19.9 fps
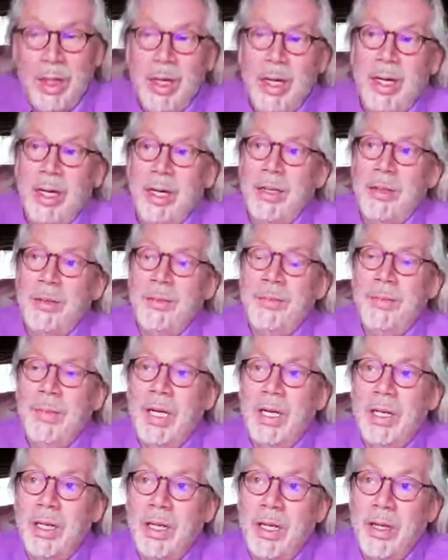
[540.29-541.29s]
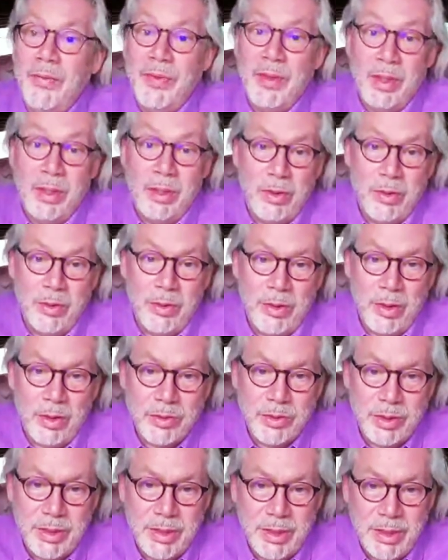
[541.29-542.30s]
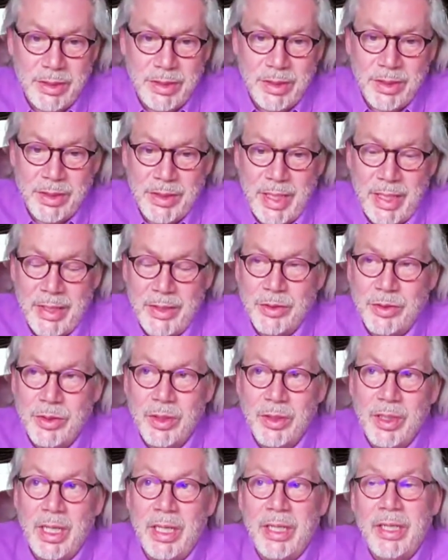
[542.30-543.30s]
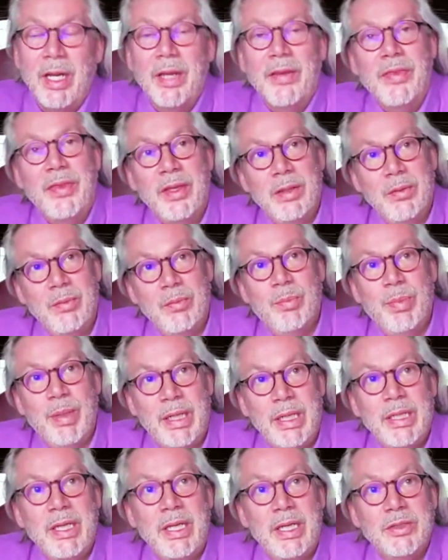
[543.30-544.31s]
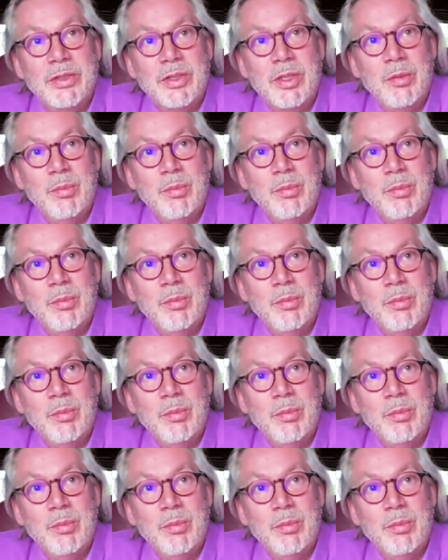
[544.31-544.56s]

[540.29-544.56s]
Um, I think curiosity is essential, and I think, but it is